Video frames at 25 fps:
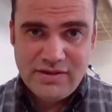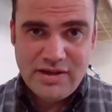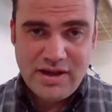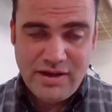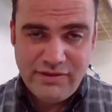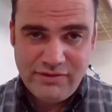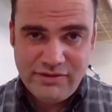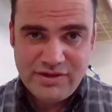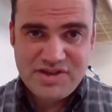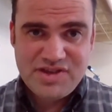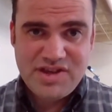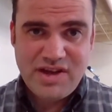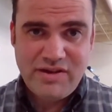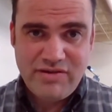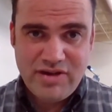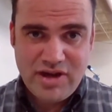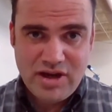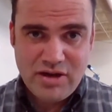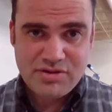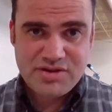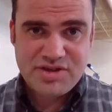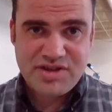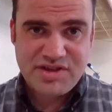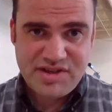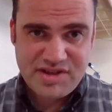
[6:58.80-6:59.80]
Every 7
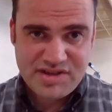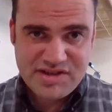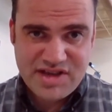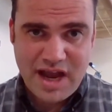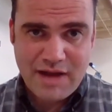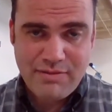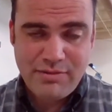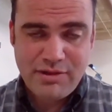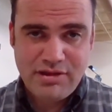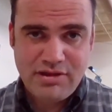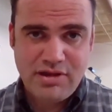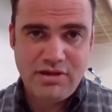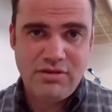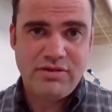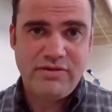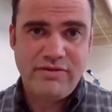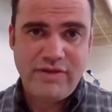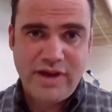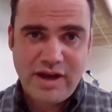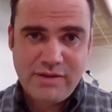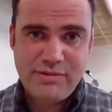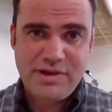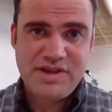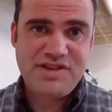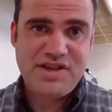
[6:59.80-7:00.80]
years is a Sabbath year,
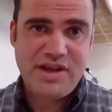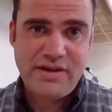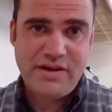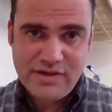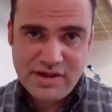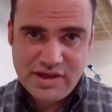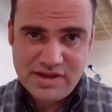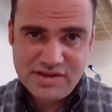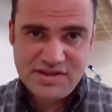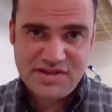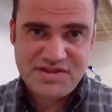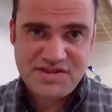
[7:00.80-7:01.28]
divided by seven, it's